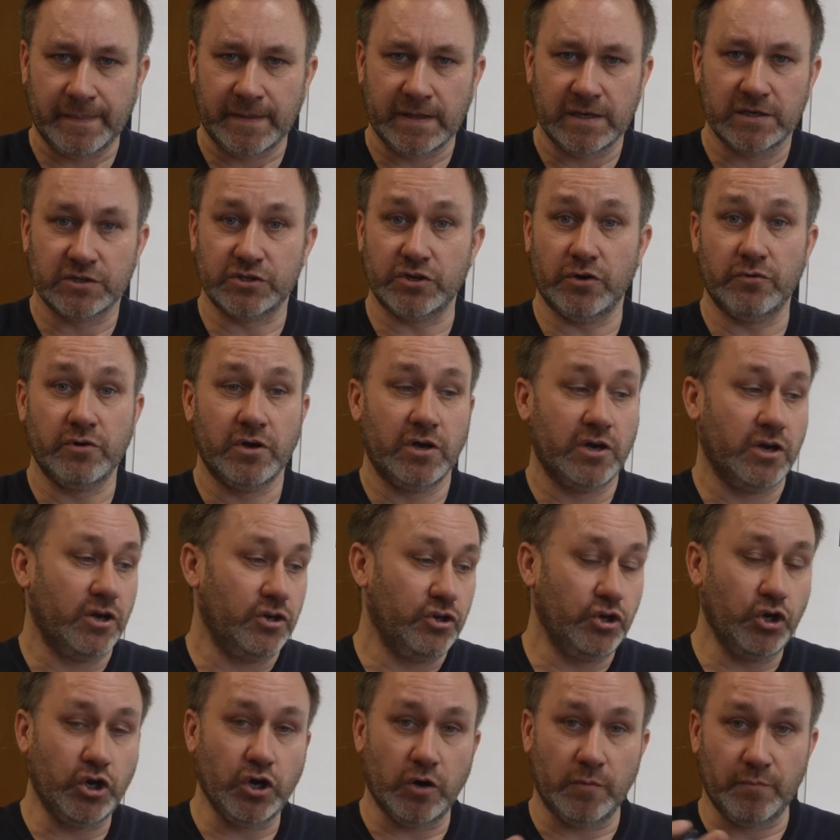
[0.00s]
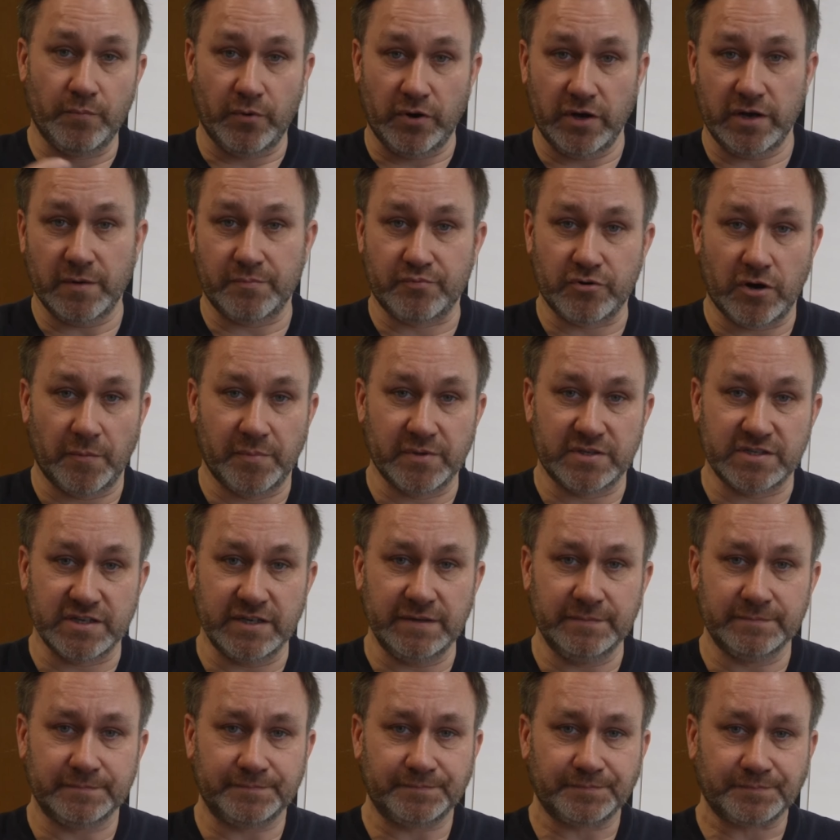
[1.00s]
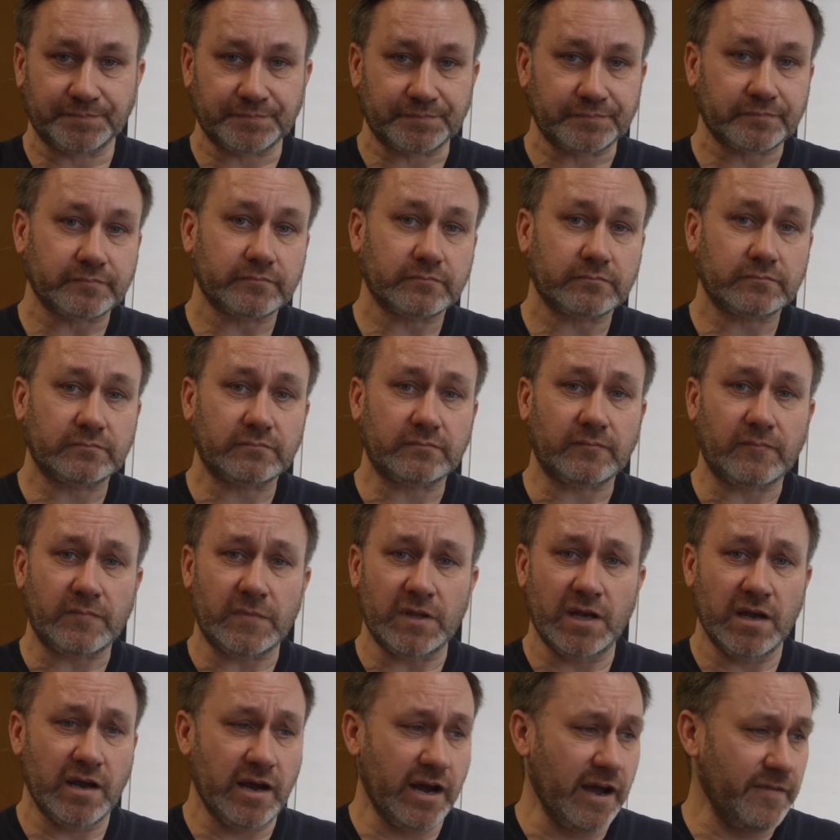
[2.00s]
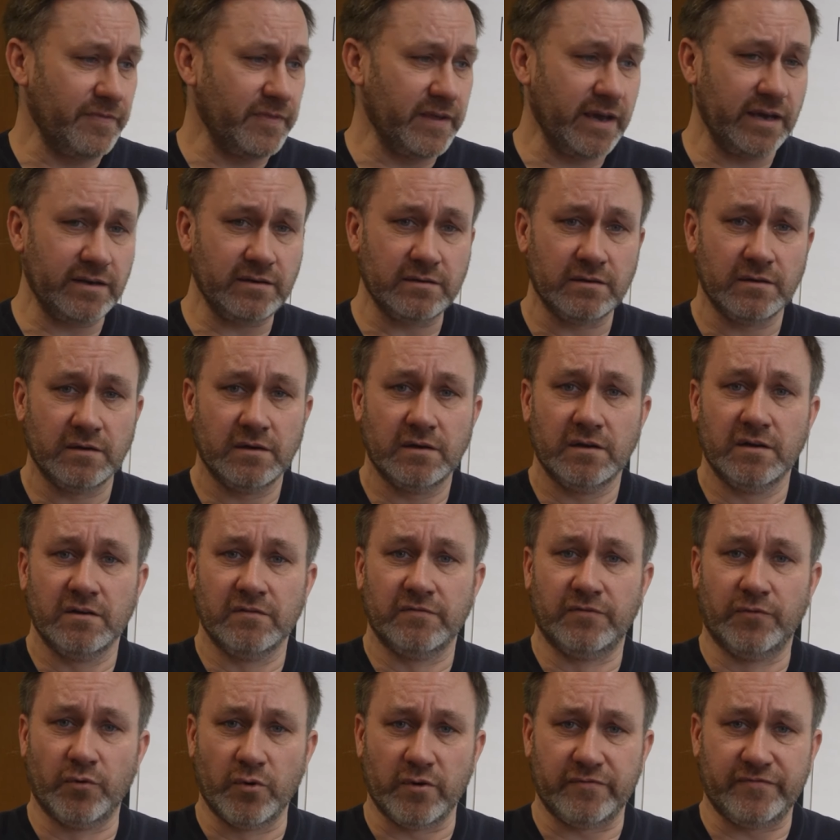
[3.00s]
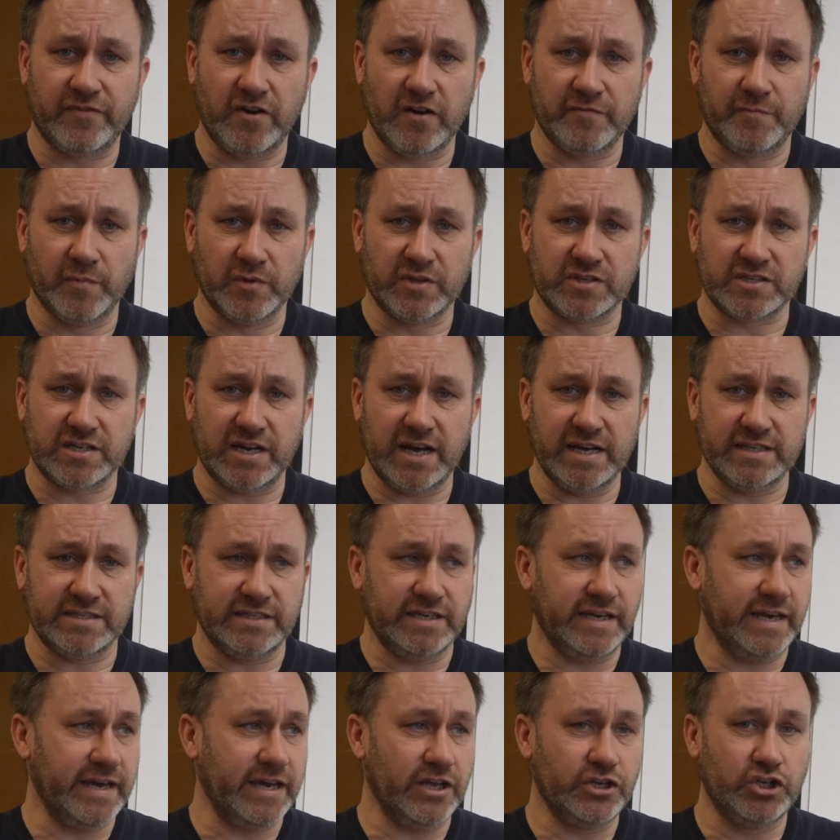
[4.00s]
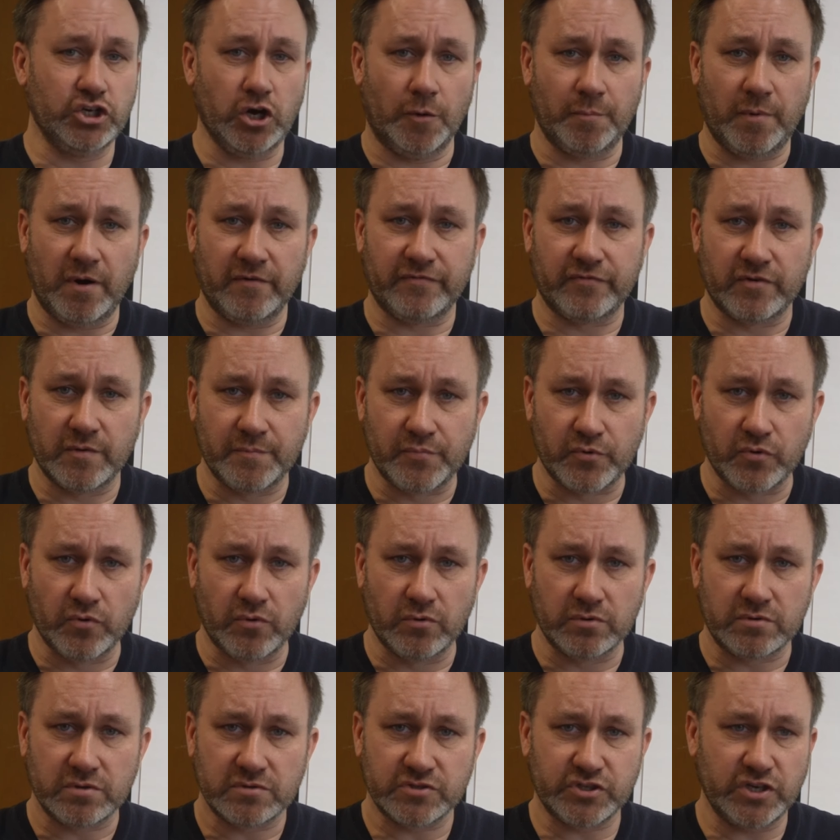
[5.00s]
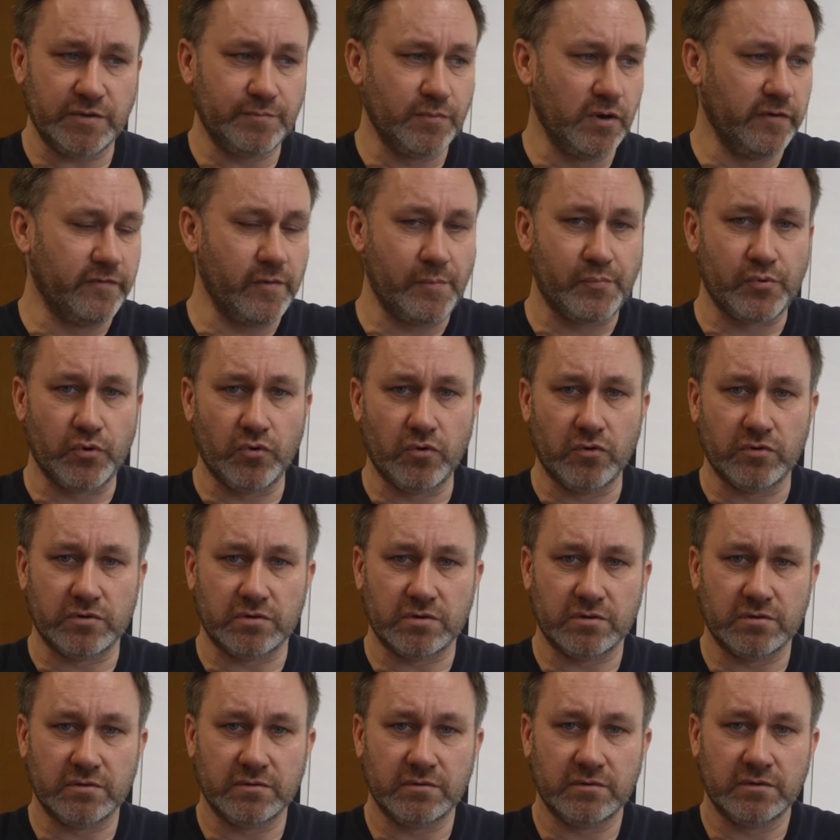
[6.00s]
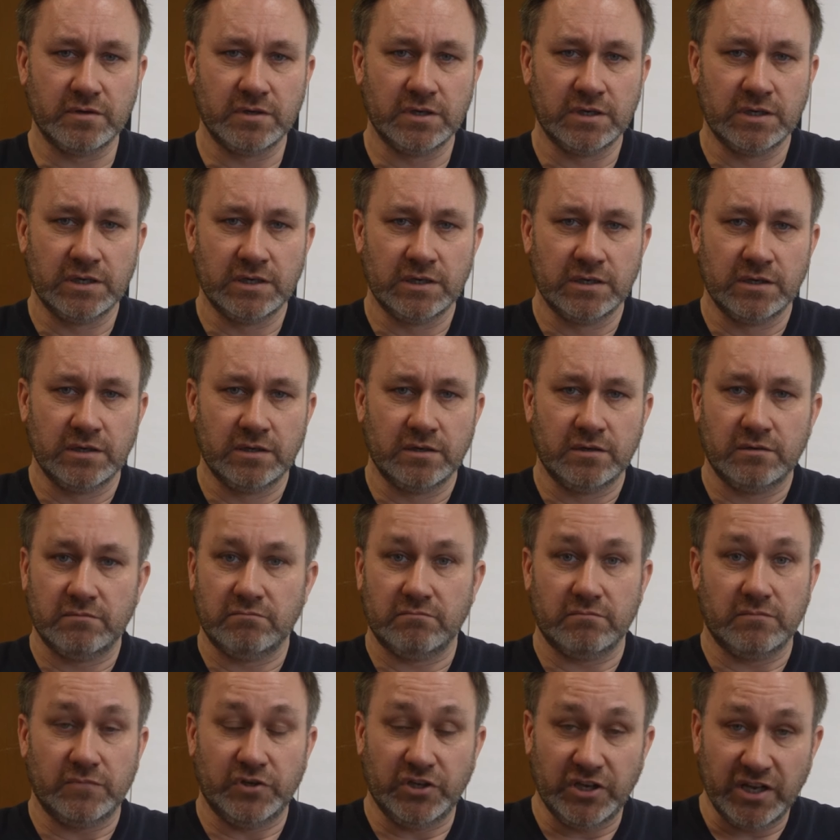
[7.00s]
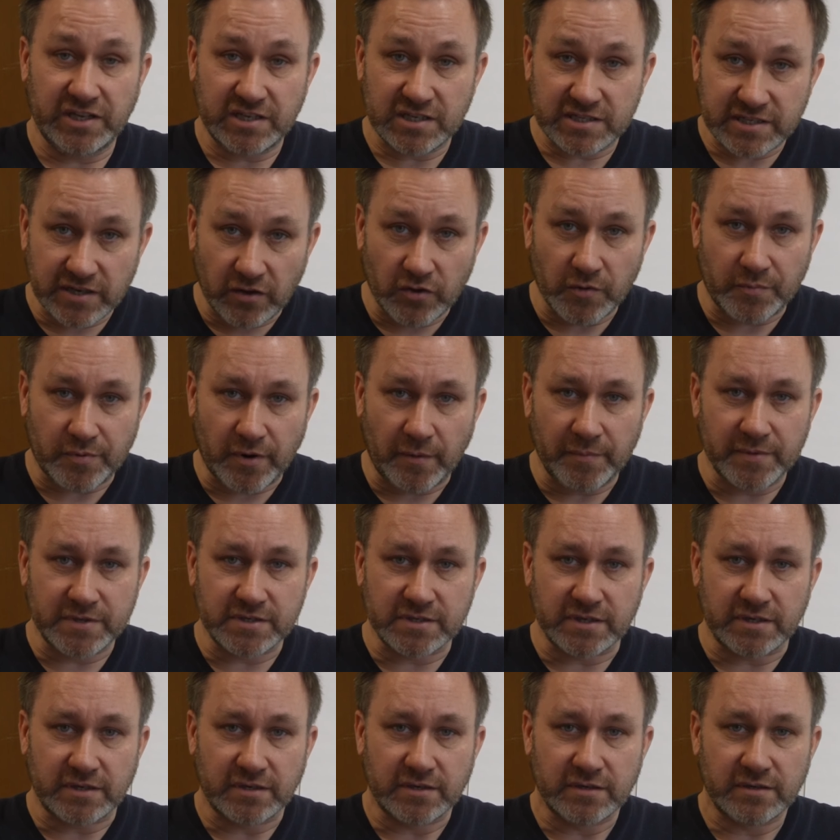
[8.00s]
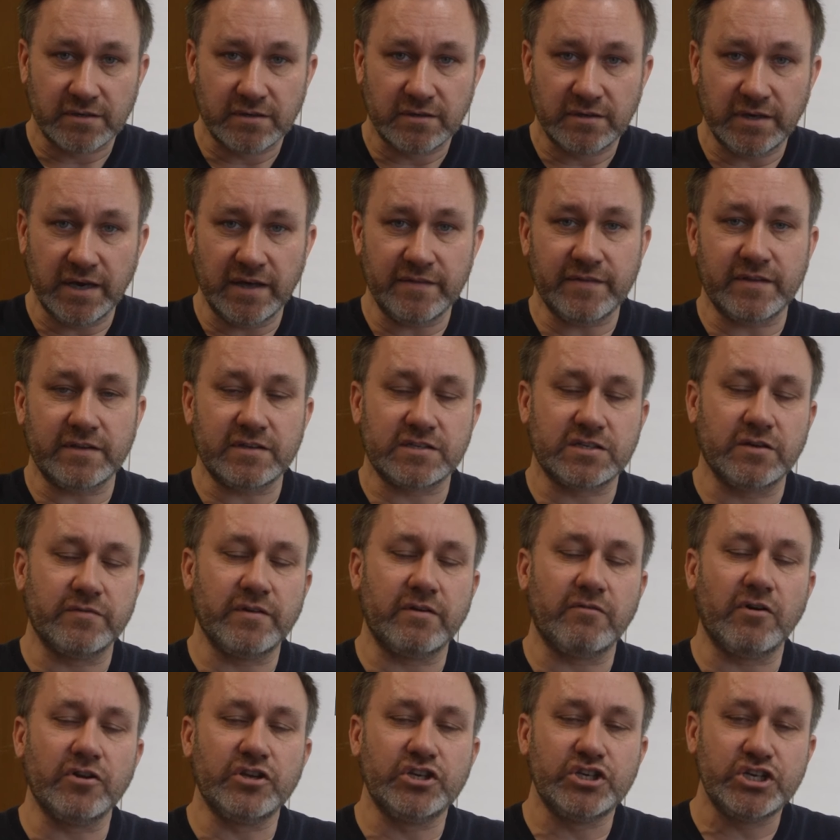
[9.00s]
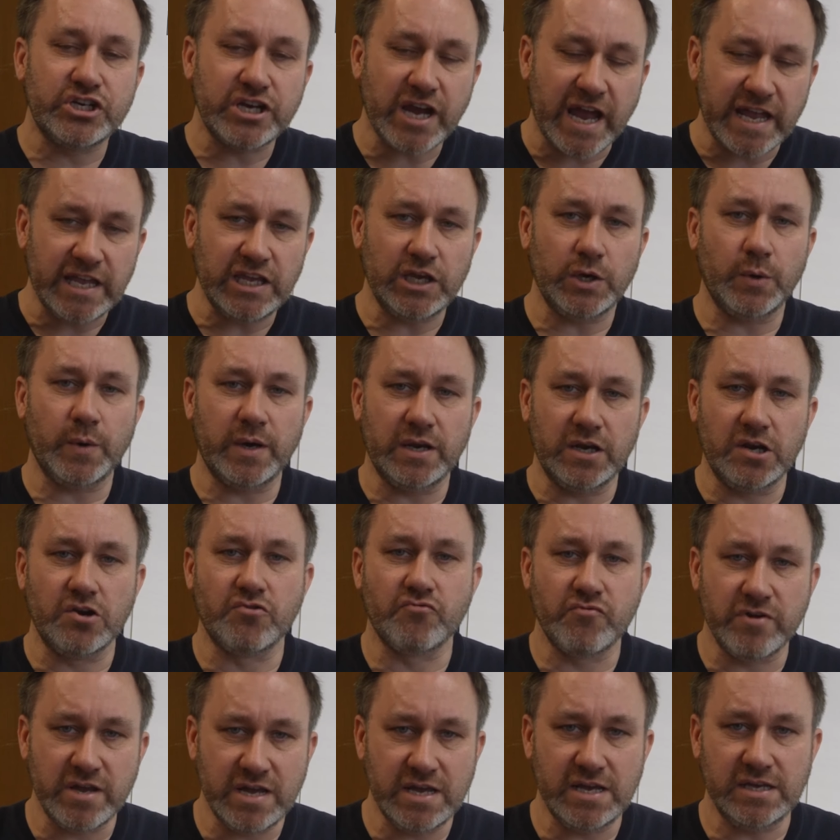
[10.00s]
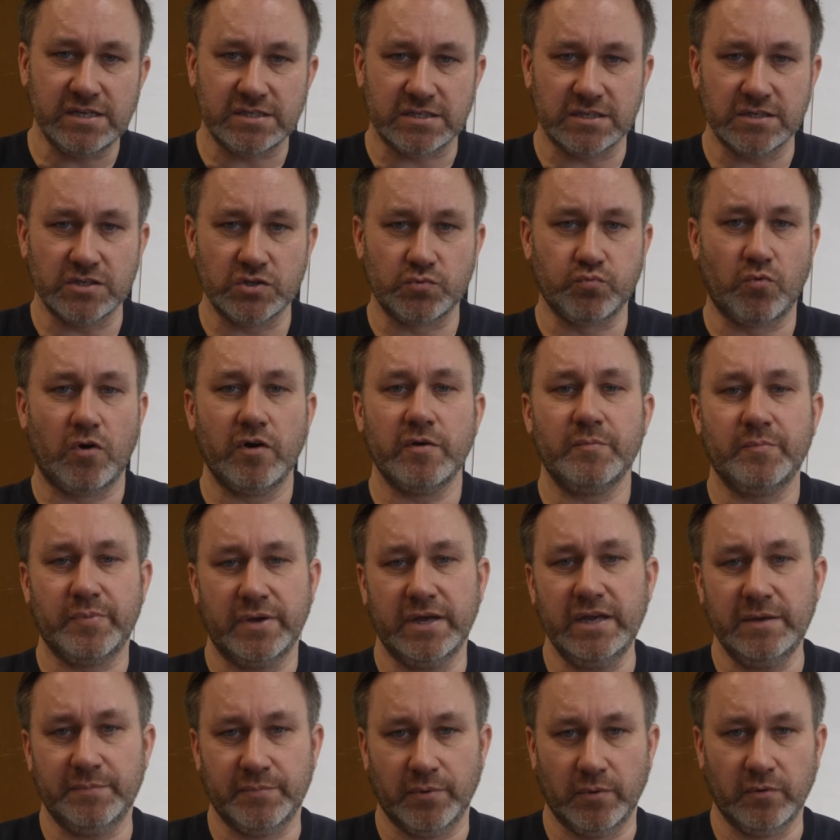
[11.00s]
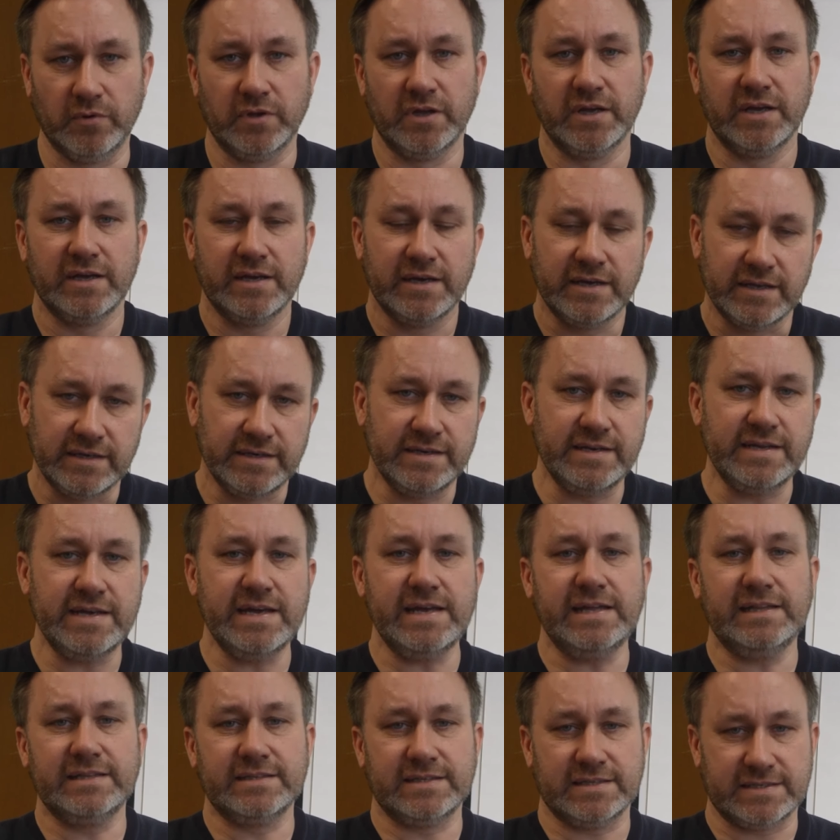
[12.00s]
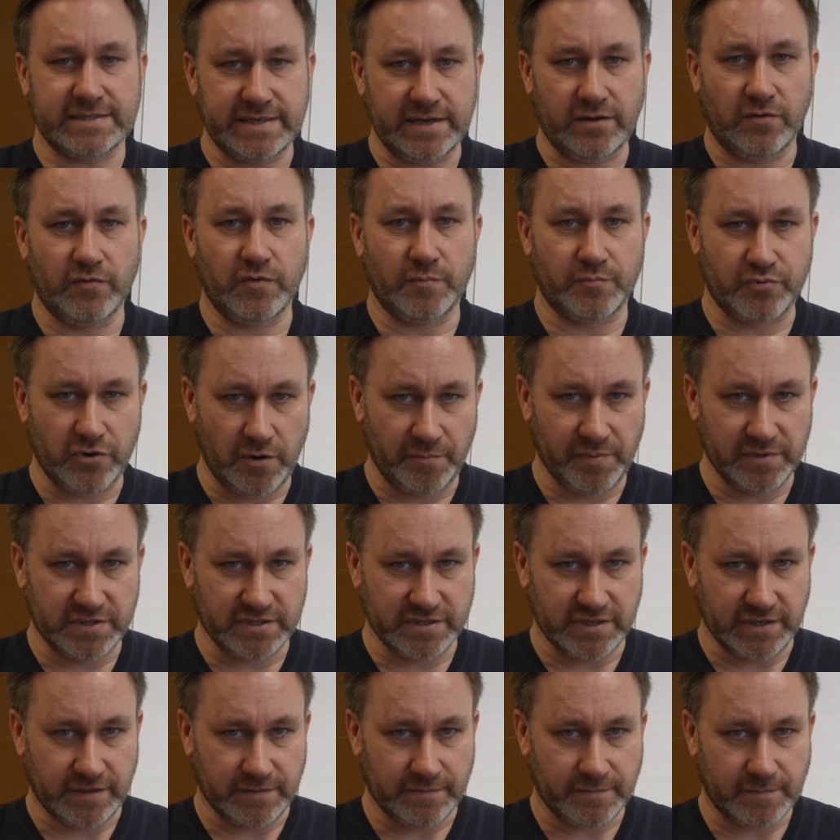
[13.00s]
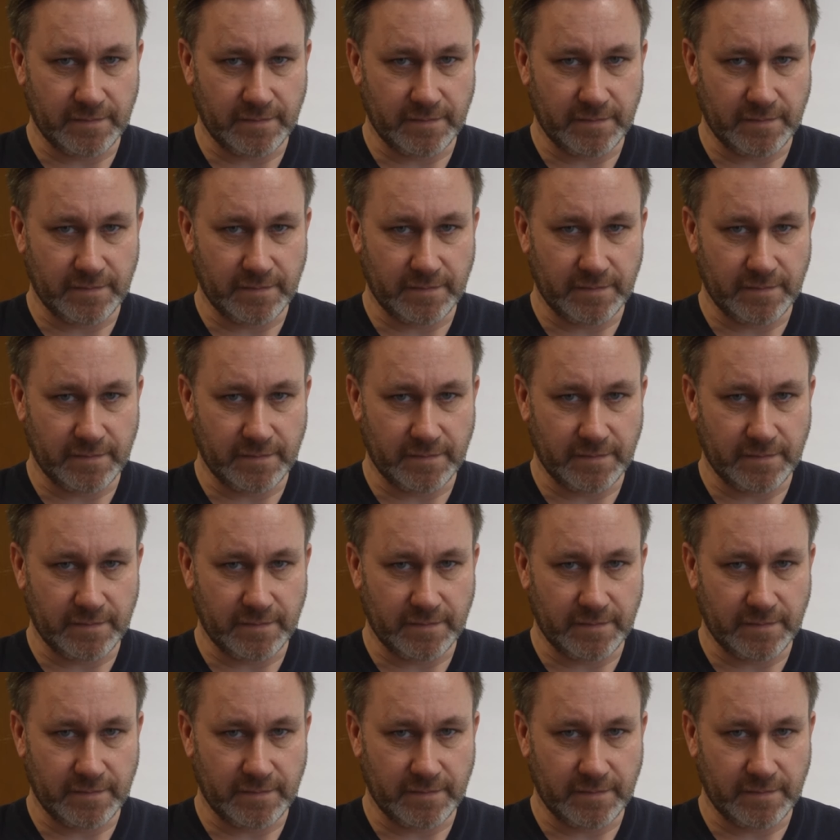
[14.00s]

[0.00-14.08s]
So you go and buy a property, and then 4 or 5 months later, you get a job offer abroad. So you move abroad. You need to sell the property. Yeah, so there are genuine reasons why people need to sell the property.